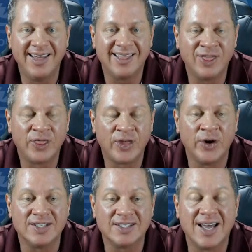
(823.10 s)
and
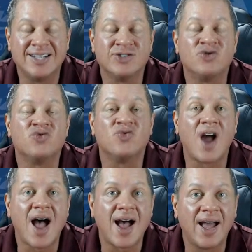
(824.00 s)
30s. That is
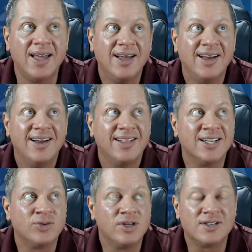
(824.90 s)
dry.
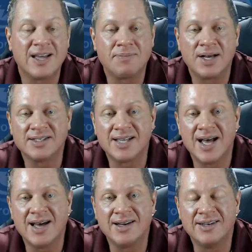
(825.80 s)
That's when you step
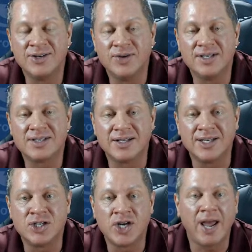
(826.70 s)
outside and you
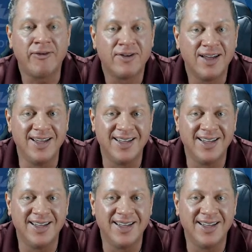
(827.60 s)
instantly chafe,